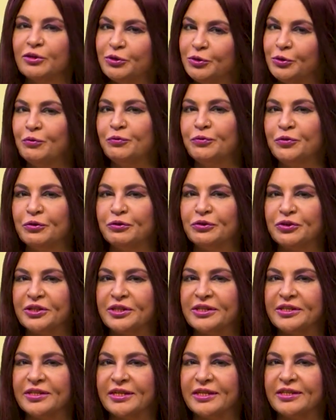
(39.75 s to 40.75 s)
to
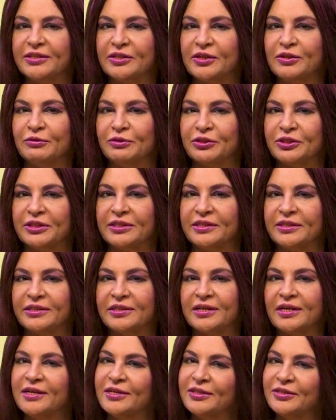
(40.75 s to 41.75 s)
futuristic solutions.